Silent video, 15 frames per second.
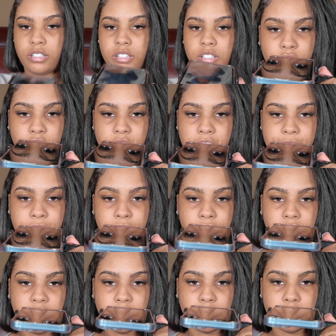You can have your
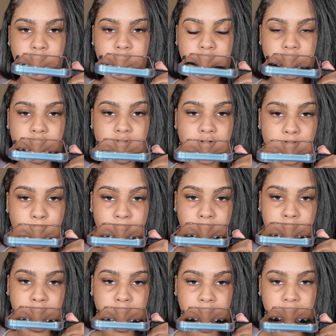videos
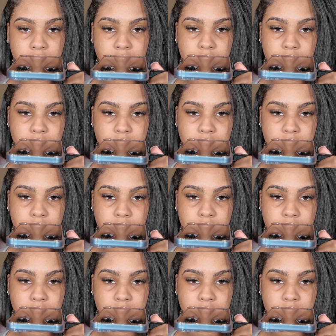directly like